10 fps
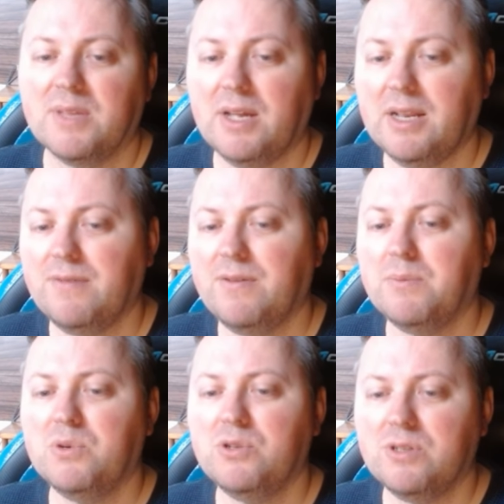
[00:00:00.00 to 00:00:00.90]
And if he
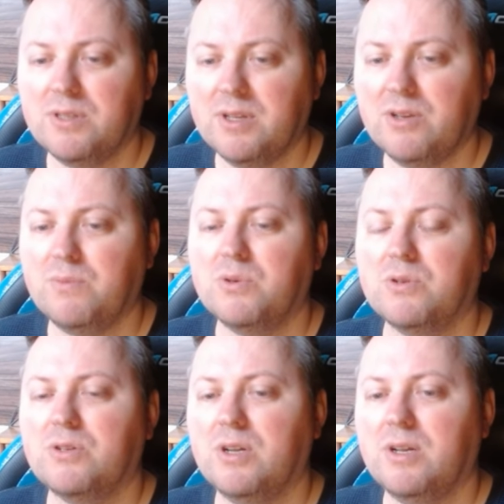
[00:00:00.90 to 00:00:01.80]
pushes, then you
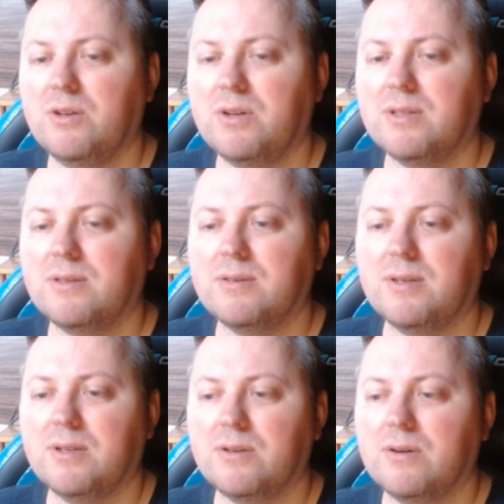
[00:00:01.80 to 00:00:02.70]
push, yeah, and you get the
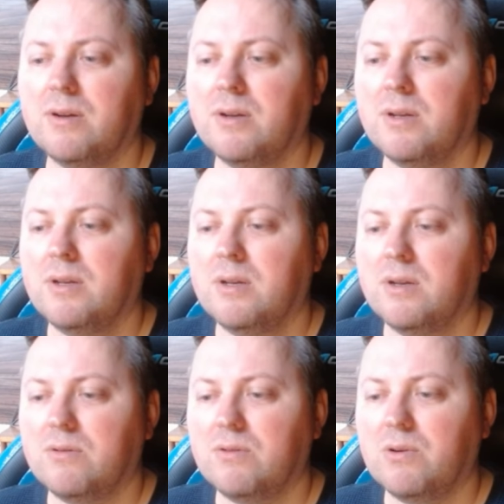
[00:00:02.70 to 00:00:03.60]
center
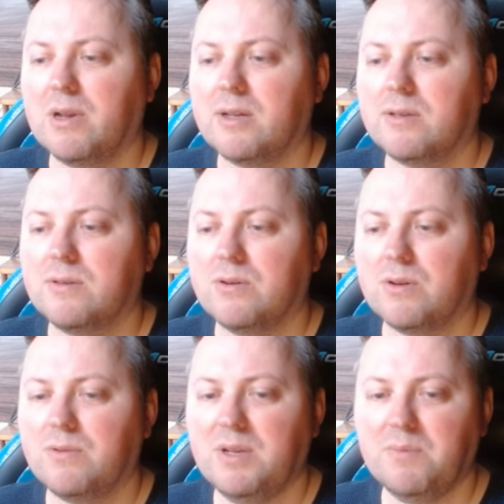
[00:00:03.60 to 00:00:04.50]
rolling. So
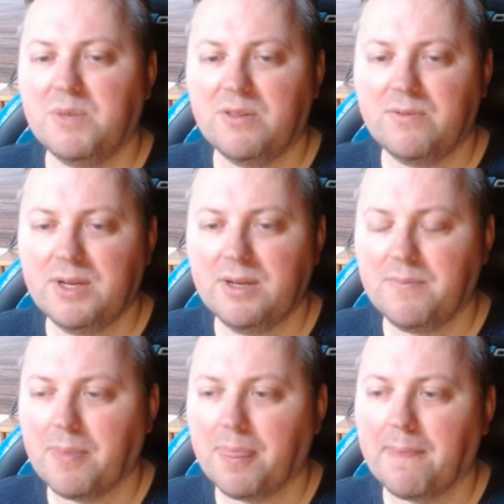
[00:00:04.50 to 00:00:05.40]
queen b3.
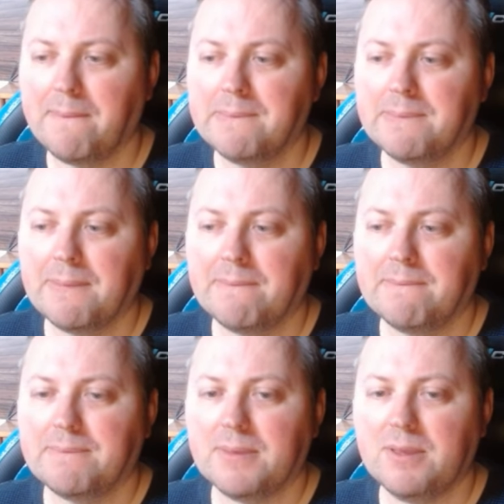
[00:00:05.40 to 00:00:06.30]

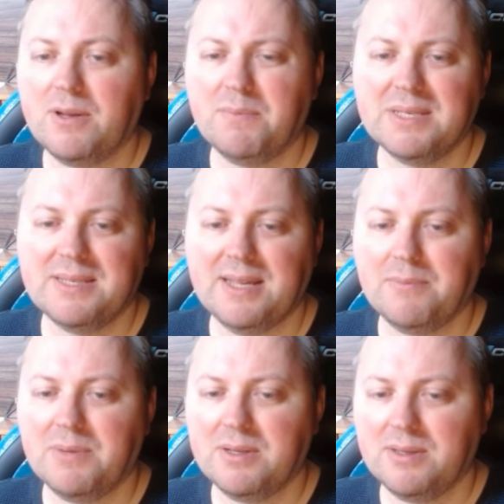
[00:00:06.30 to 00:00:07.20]
Not a mistake,
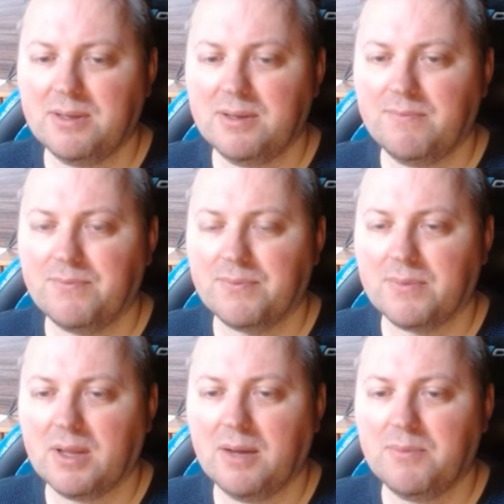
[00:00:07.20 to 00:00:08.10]
but
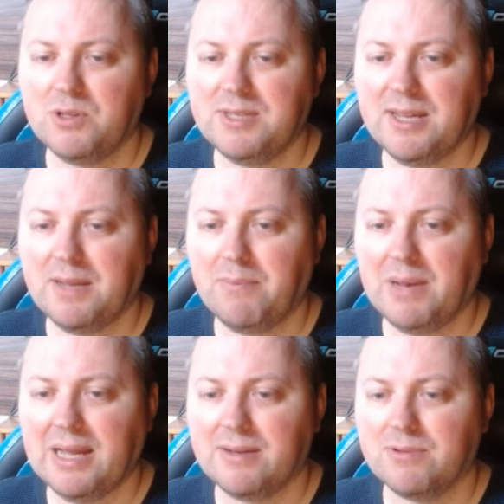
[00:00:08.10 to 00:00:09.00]
I'm not seeing a
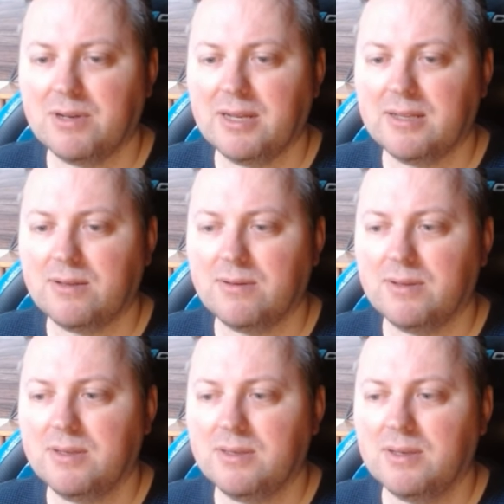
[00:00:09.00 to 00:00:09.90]
plan related to
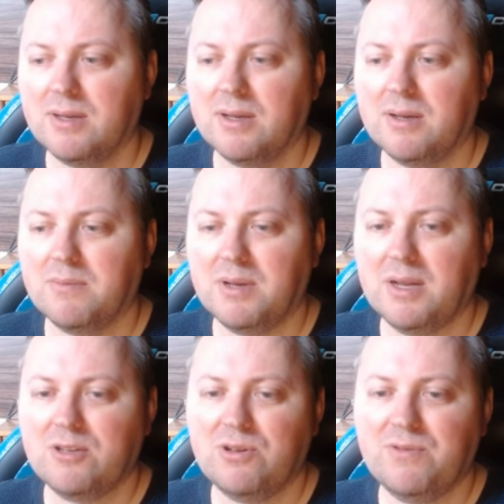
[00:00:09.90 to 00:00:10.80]
this. But
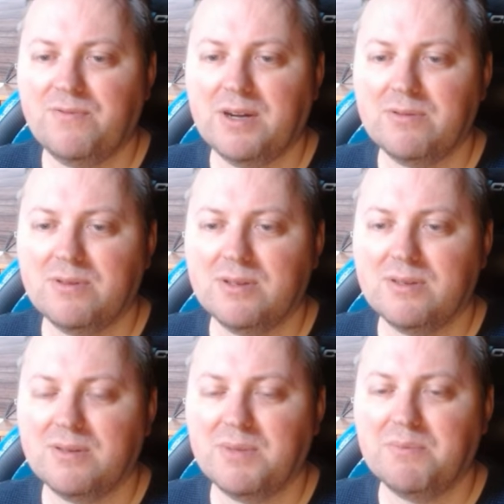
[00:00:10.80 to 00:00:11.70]
actually you found
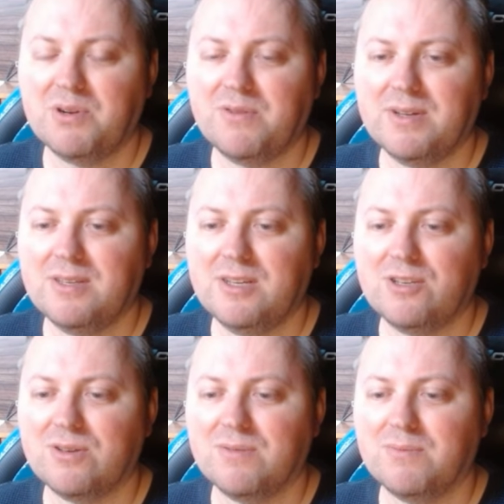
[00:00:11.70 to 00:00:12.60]
some
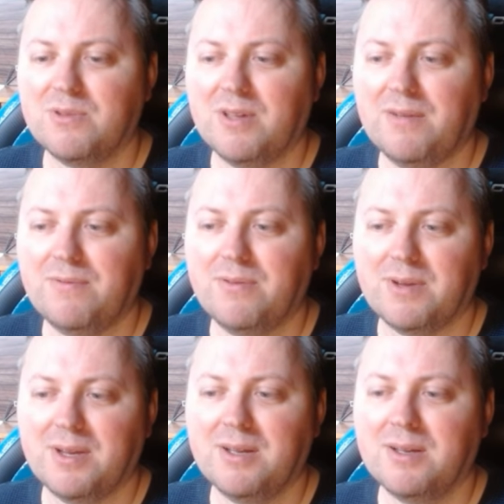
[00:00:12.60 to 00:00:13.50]
improvisation with f3.